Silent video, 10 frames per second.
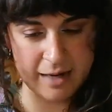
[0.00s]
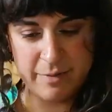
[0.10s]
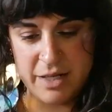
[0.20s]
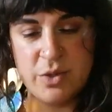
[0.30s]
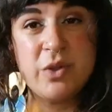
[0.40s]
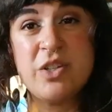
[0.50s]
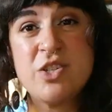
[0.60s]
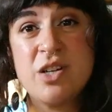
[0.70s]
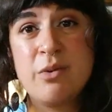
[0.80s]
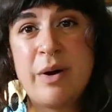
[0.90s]
I'm not totally
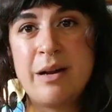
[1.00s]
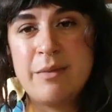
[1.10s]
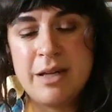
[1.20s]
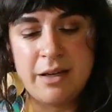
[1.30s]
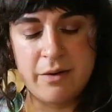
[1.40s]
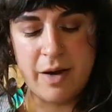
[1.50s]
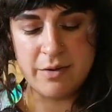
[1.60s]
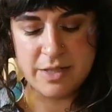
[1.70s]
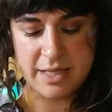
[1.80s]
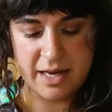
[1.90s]
sure when I'm going to get around
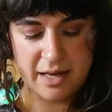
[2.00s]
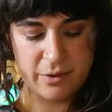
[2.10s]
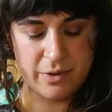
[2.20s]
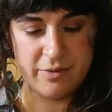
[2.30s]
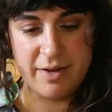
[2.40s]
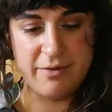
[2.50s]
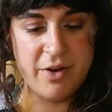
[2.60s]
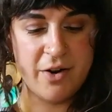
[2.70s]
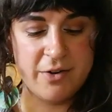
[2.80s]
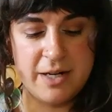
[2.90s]
to that, or if I have
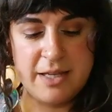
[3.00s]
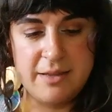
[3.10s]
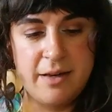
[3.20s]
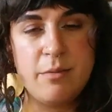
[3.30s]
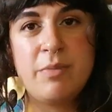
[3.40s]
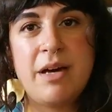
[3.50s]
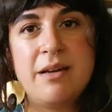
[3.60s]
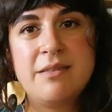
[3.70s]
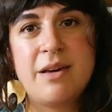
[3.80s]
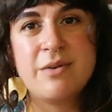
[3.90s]
yarn or anything,
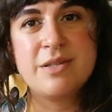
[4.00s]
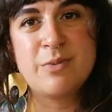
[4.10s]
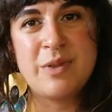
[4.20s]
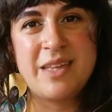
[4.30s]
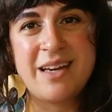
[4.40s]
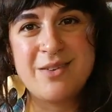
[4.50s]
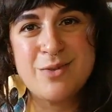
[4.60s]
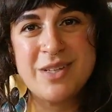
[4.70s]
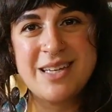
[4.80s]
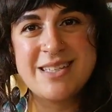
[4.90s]
but that was one thing I was
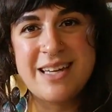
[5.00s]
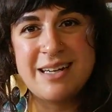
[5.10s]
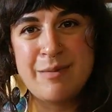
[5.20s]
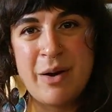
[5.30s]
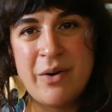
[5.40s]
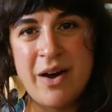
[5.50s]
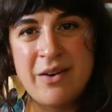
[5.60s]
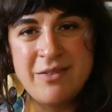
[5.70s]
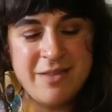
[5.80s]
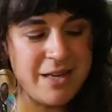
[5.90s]
really excited about out
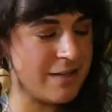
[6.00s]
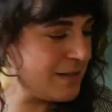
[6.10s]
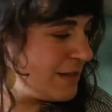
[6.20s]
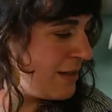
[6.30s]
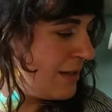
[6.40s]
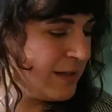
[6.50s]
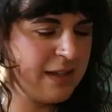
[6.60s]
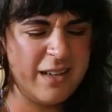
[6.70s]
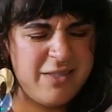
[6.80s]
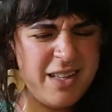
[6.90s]
of this.
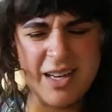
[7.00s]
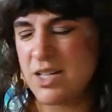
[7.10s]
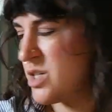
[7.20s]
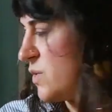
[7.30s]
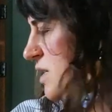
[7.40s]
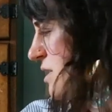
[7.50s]
I feel like I showed this.